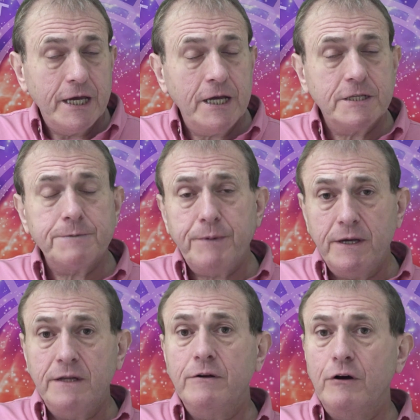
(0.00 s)
It's
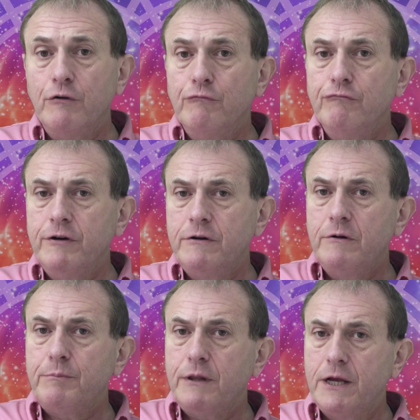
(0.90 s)
been a
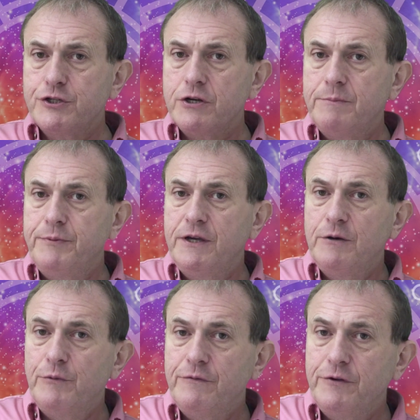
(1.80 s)
real pleasure
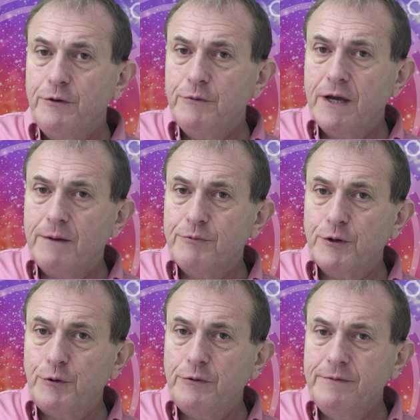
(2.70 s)
being with you,
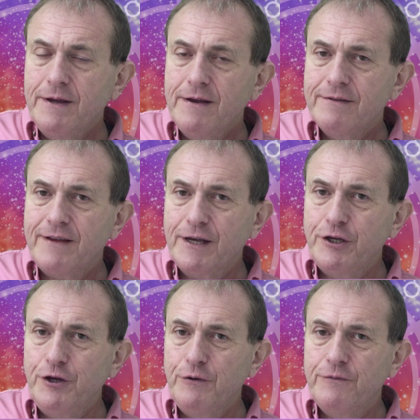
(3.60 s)
Capricorn.
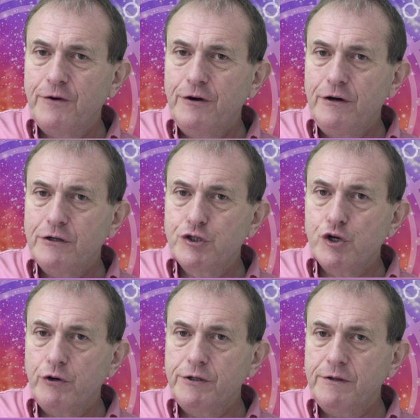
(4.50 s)
Thank you for
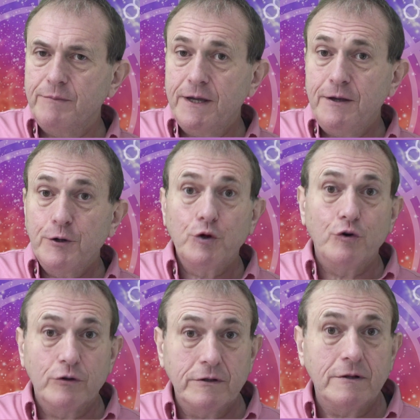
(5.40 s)
joining me.
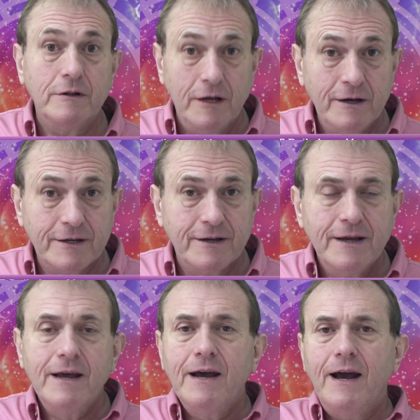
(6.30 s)
Good luck
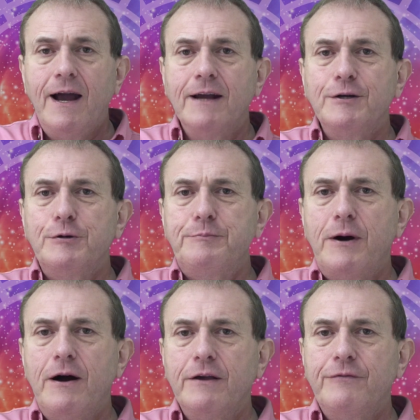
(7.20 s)
and
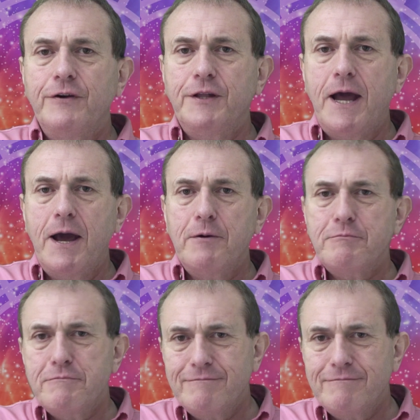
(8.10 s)
goodbye for now.